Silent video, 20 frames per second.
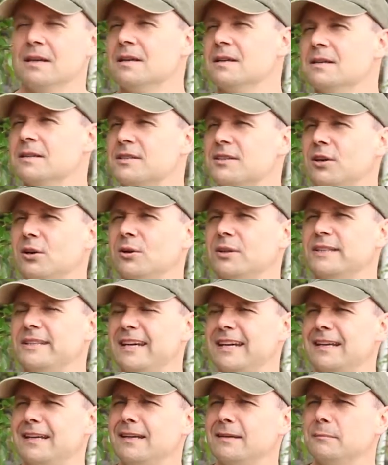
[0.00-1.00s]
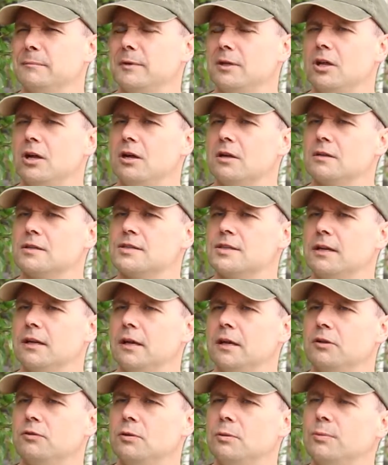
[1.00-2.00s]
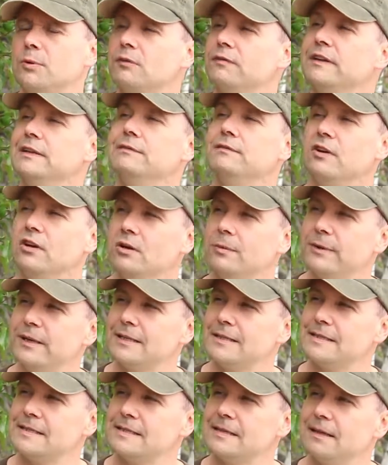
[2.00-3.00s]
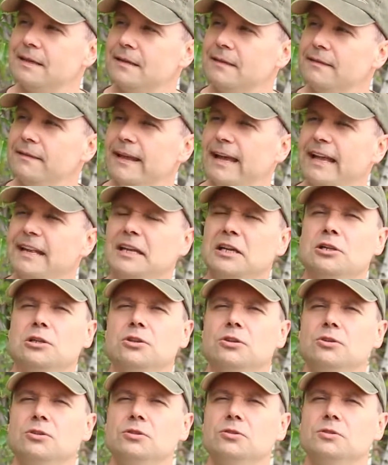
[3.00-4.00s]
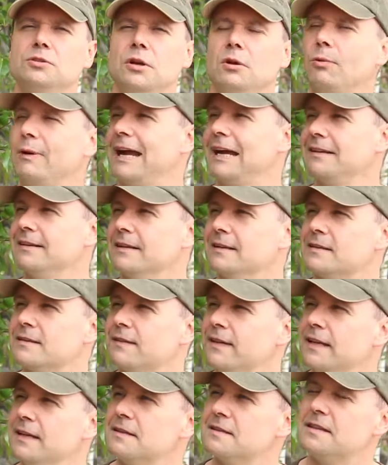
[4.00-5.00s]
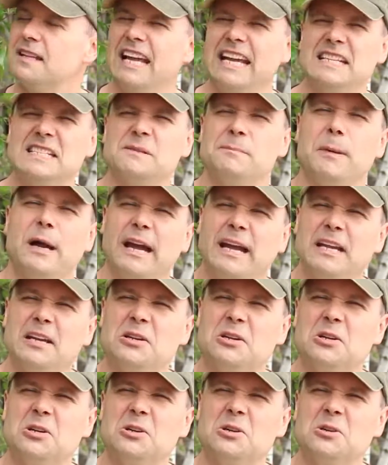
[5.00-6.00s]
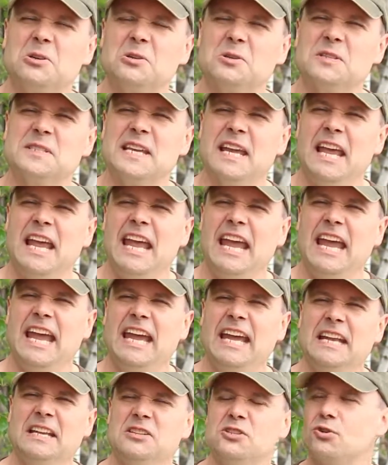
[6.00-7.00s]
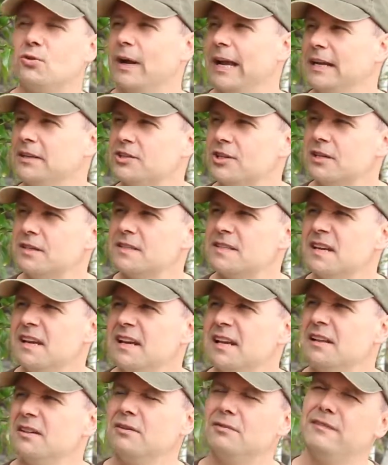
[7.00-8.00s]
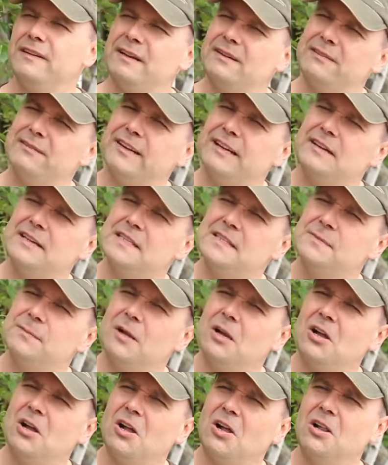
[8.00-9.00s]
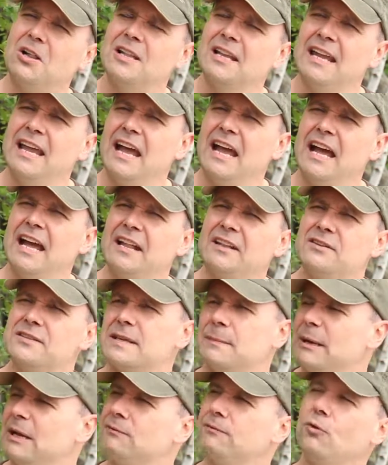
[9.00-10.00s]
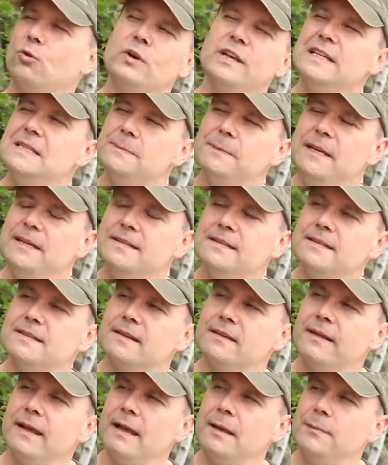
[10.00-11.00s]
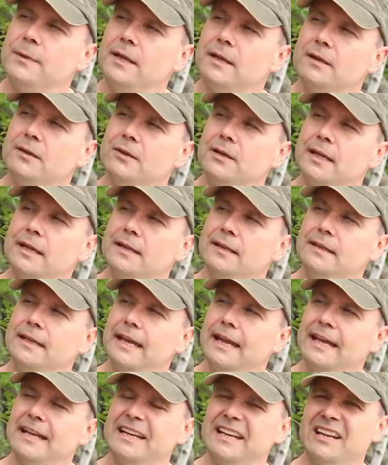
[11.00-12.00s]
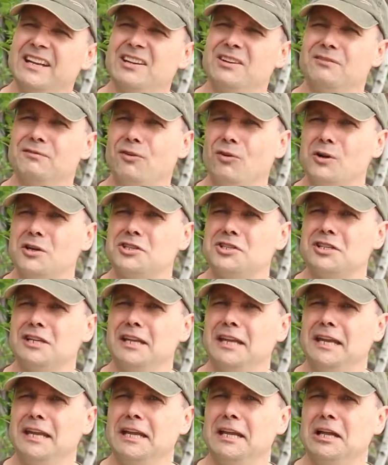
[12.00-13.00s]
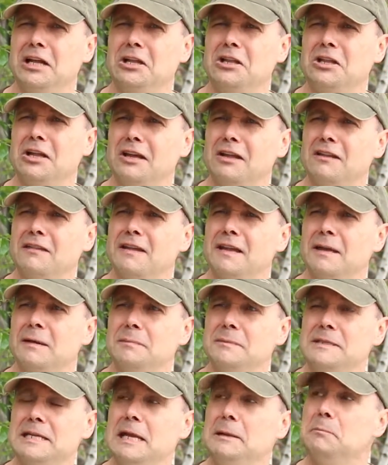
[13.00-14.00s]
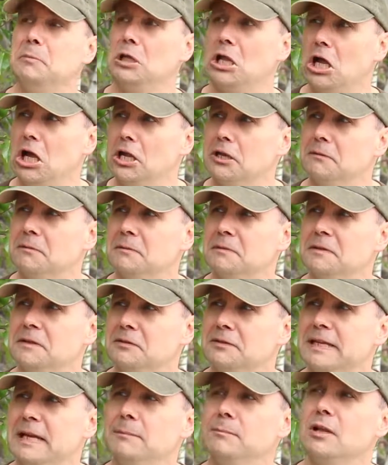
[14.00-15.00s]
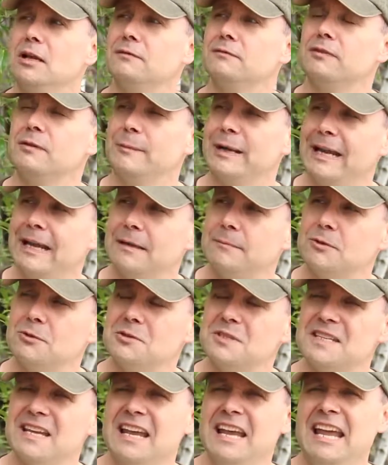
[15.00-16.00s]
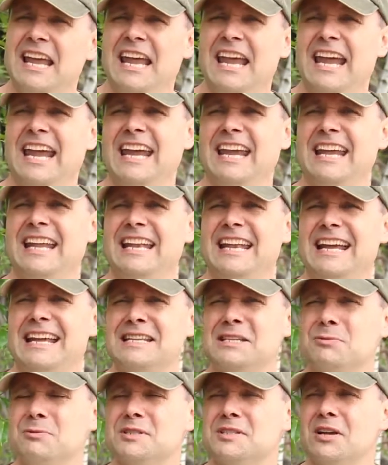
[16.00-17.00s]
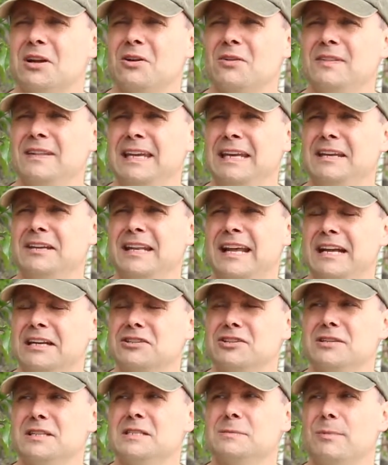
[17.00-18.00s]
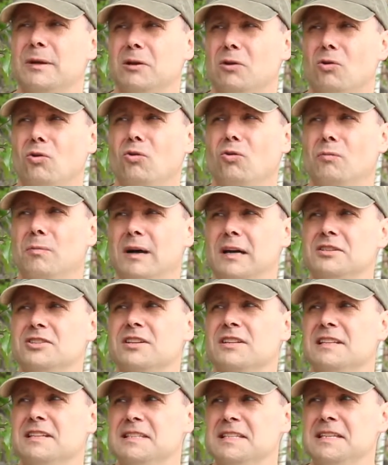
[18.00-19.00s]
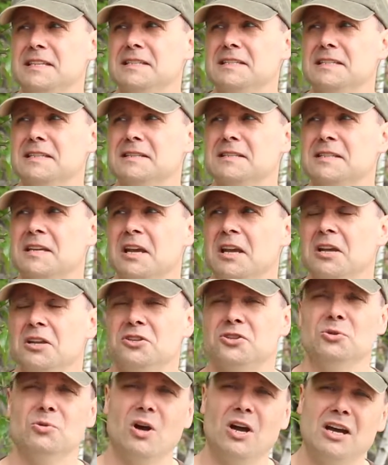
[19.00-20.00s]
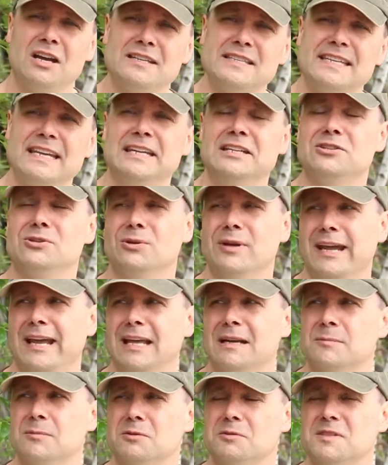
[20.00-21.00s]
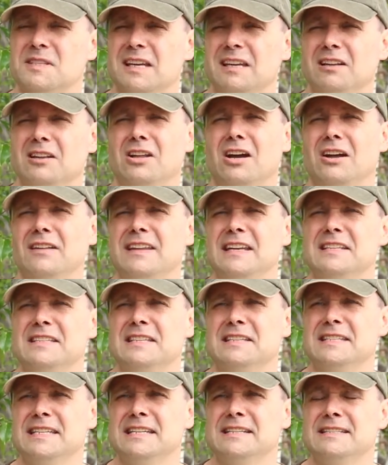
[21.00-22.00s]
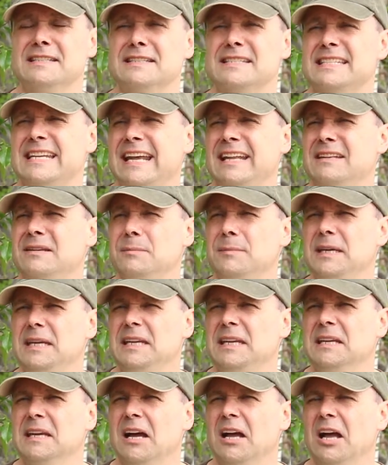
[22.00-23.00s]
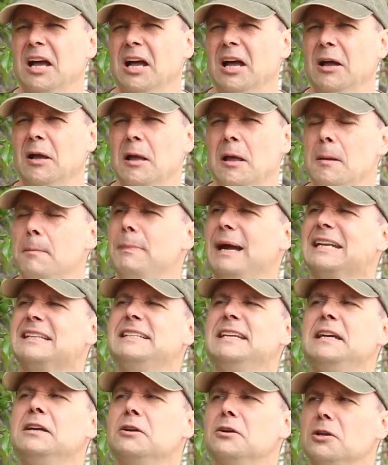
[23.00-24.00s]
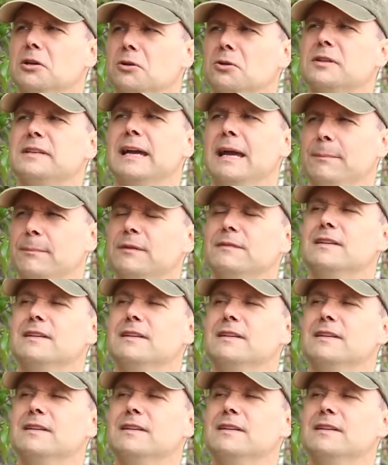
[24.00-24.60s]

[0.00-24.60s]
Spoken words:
So a tick belongs to a group of invertebrates that include arachnids, things like spiders and tarantulas. They're very, very small. There's about 40 species of them here in Canada, and unfortunately, a lot of them take blood. They'll take blood from animals, and as a result, they can actually spread a whole bunch of diseases to us and to animals. And a lot of these diseases tend to be bacterial type of